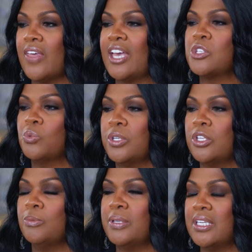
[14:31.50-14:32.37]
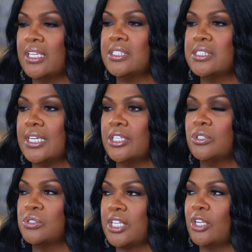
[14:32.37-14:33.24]
that's when you begin to
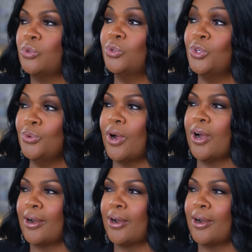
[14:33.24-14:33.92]
understand who you are.